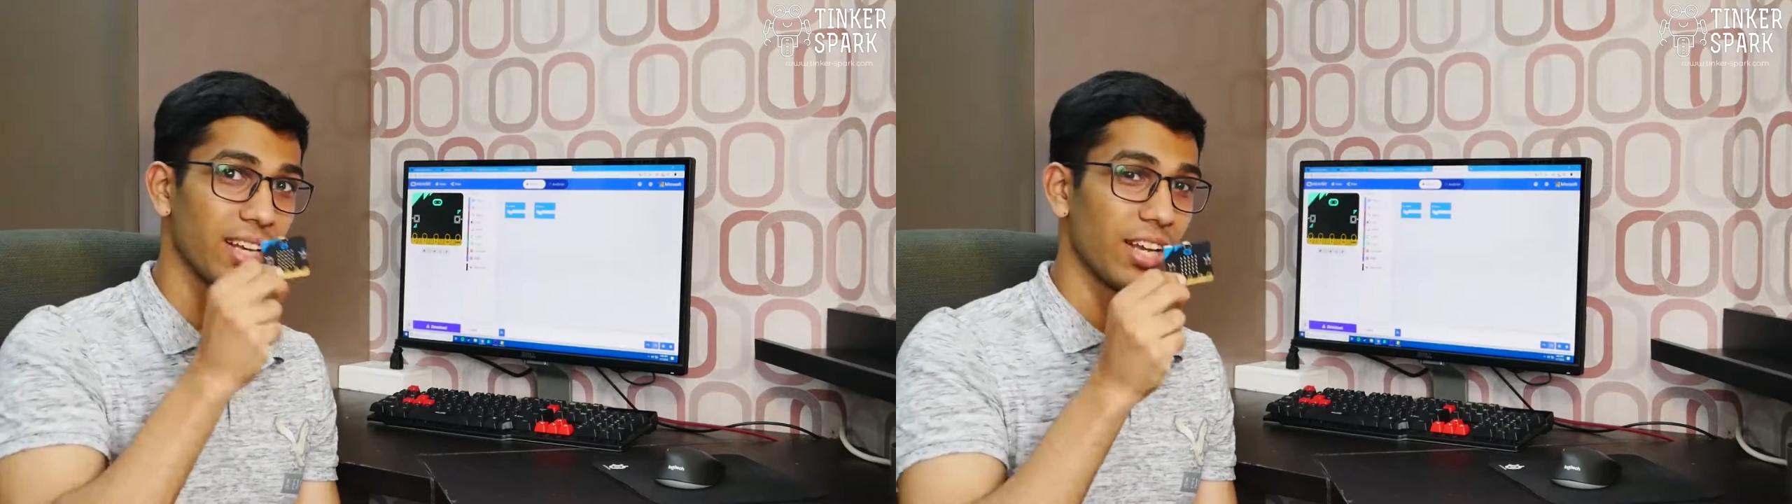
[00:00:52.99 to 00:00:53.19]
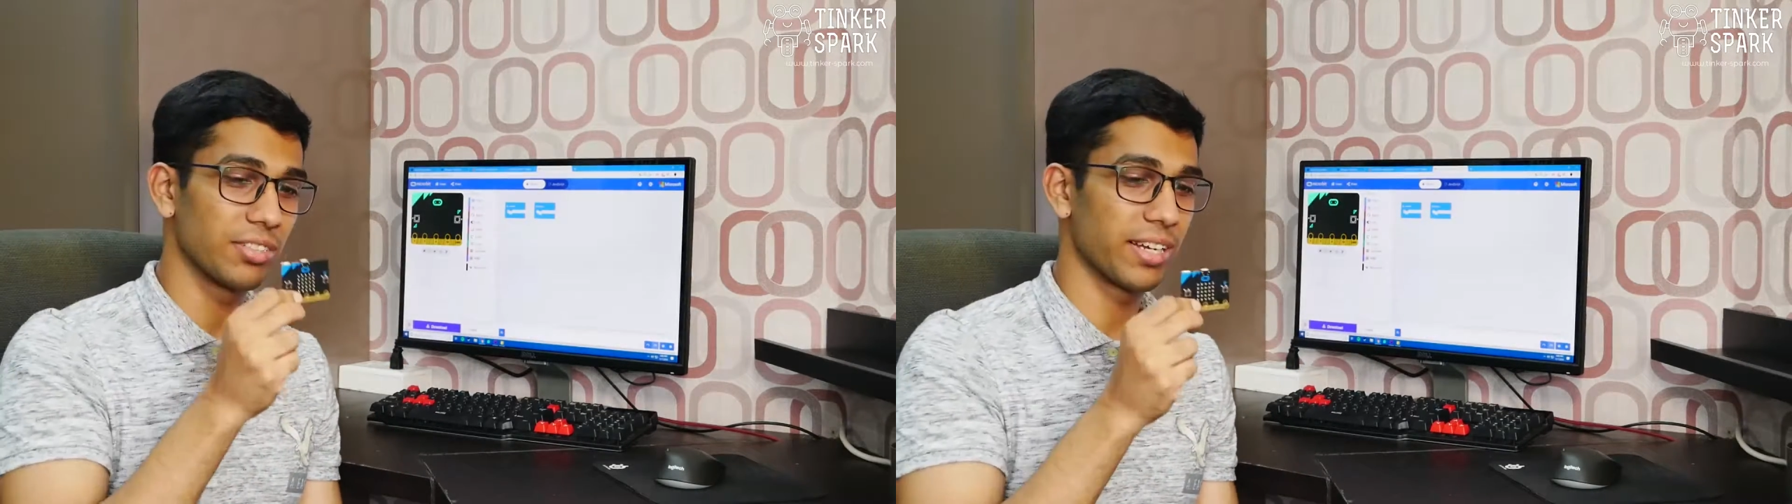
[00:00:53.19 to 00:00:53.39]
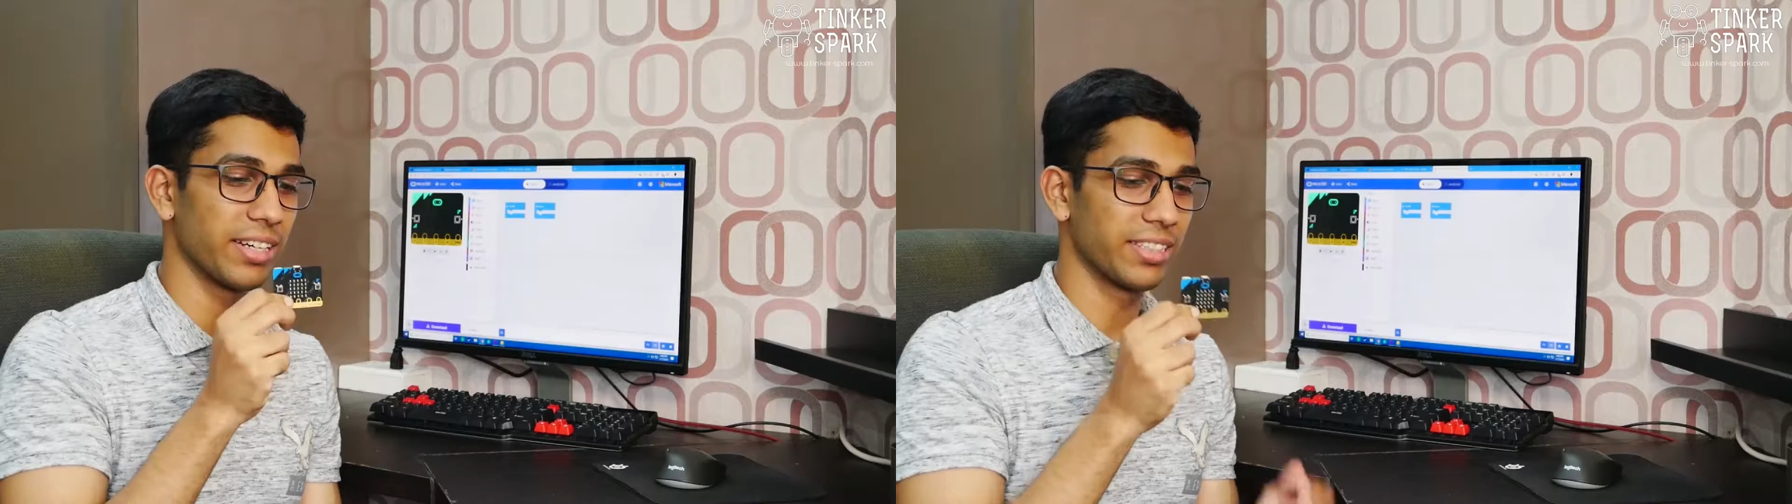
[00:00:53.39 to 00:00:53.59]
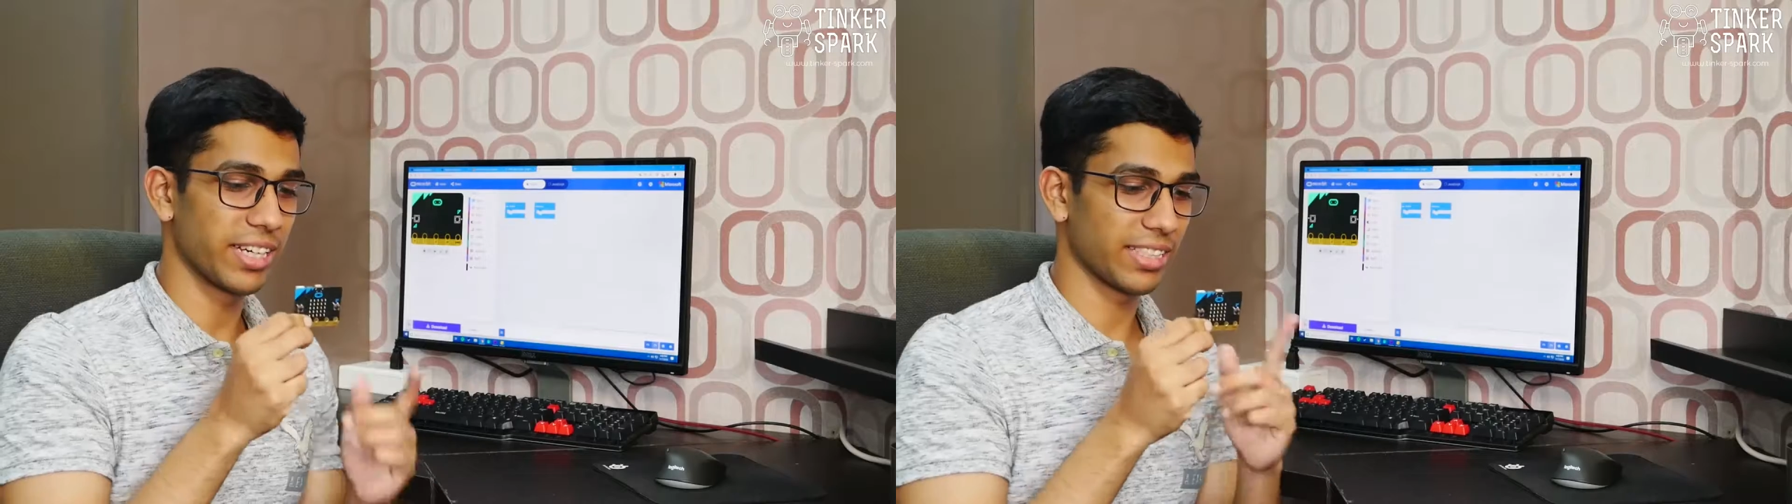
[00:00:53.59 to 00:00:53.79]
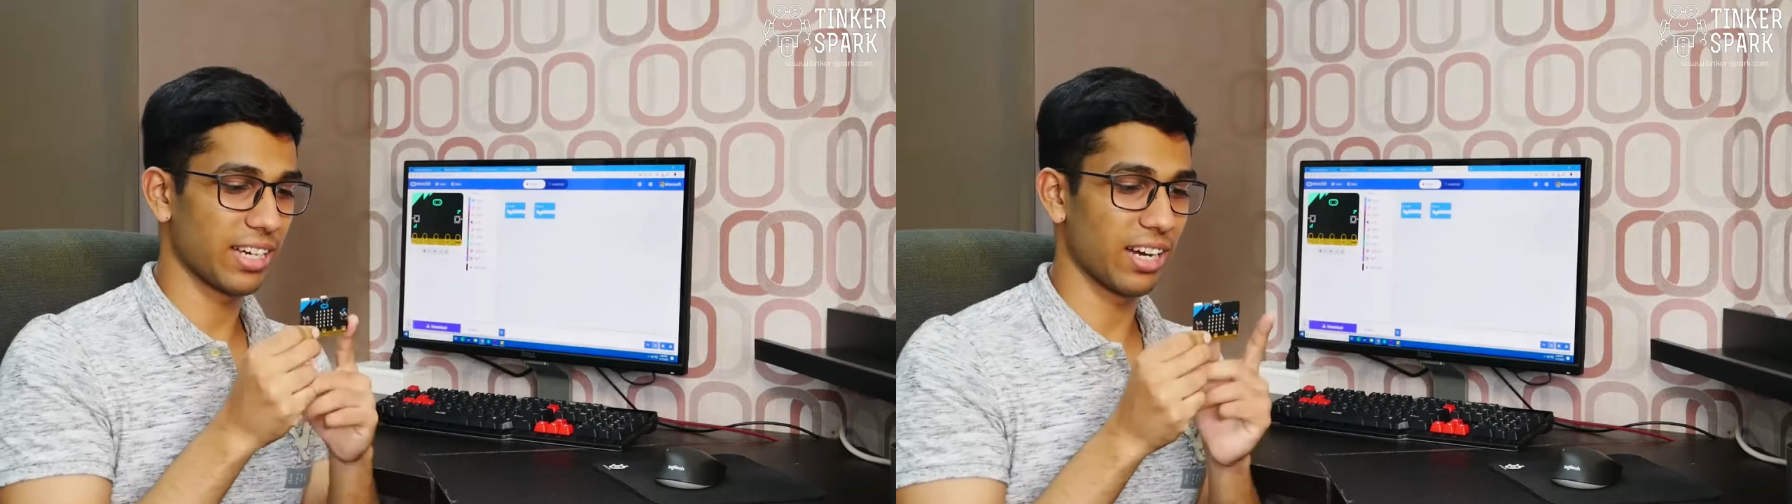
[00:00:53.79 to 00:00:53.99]
so you can
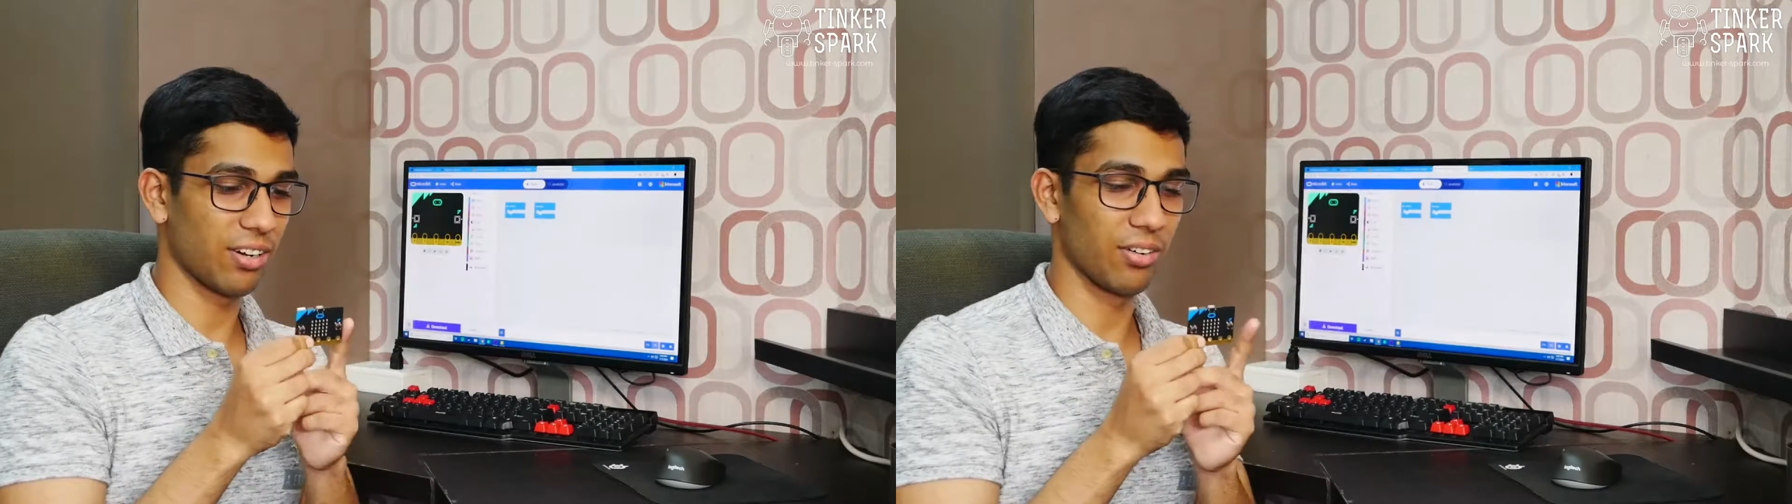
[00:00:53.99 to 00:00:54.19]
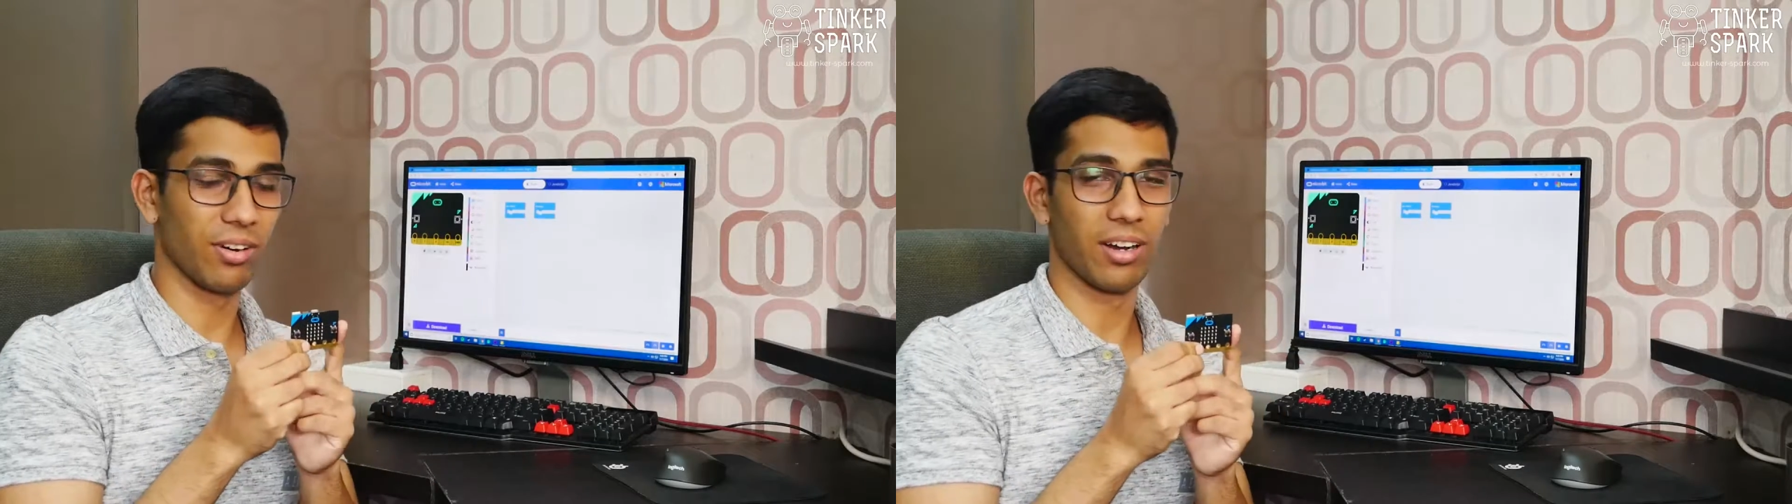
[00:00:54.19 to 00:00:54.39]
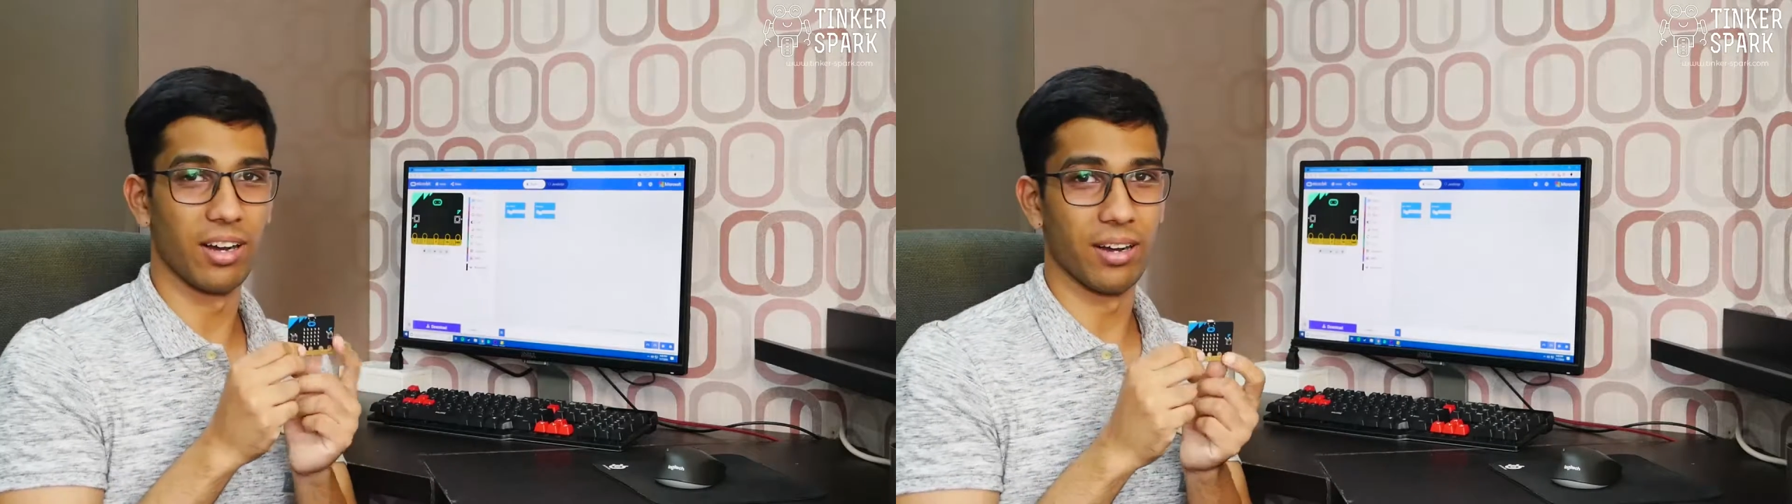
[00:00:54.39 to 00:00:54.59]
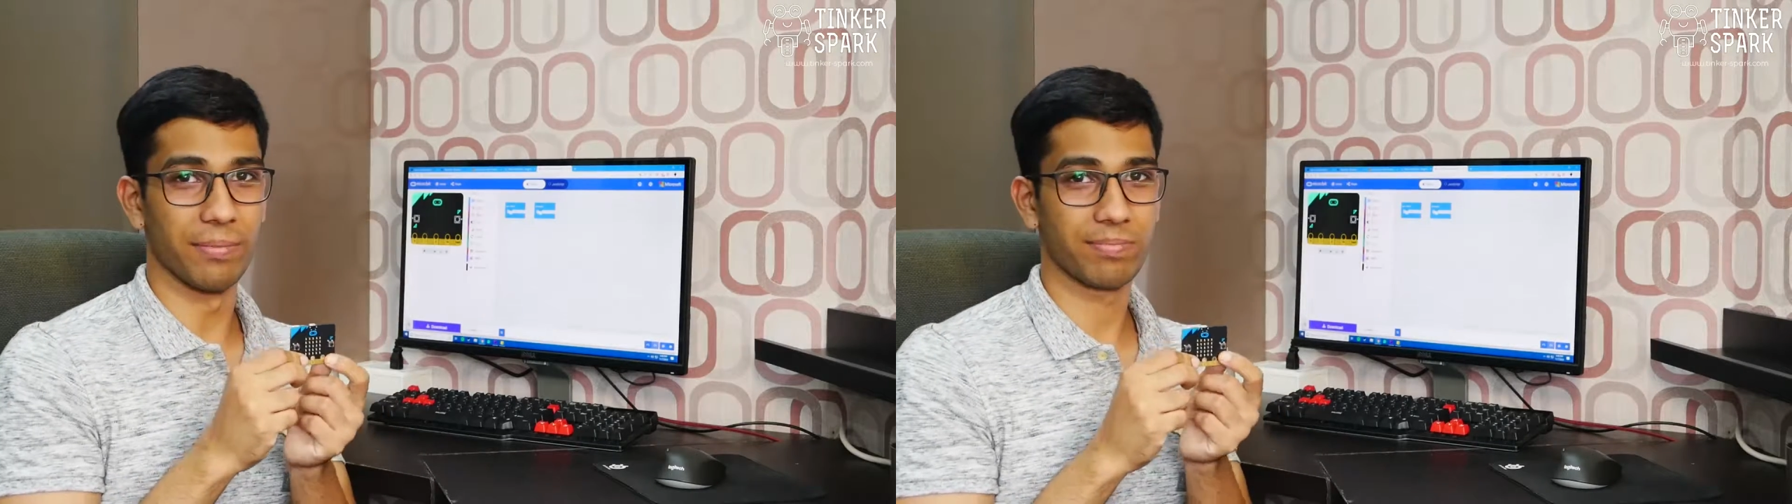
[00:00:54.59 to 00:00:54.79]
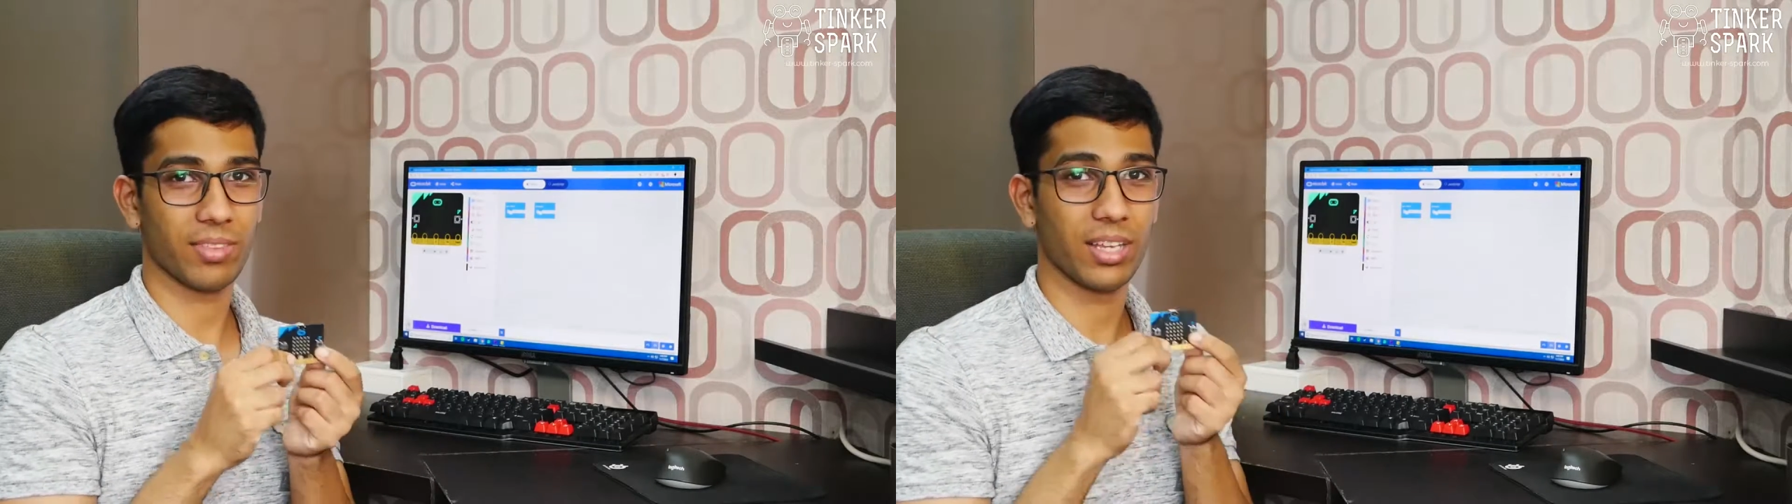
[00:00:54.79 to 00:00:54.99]
detect how